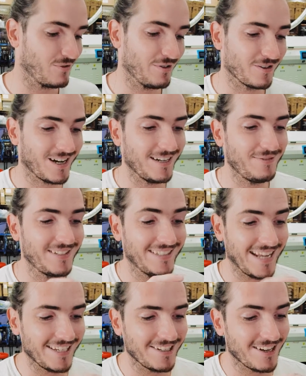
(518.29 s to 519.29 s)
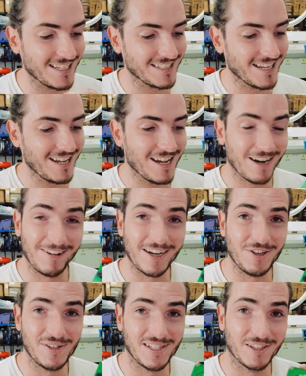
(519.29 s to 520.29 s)
We've kind of standardized around
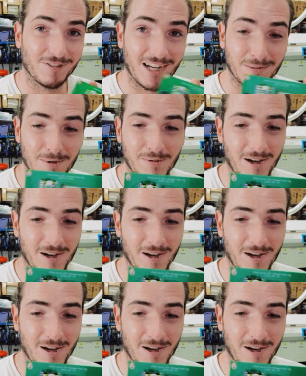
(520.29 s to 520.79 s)
using the Raspberry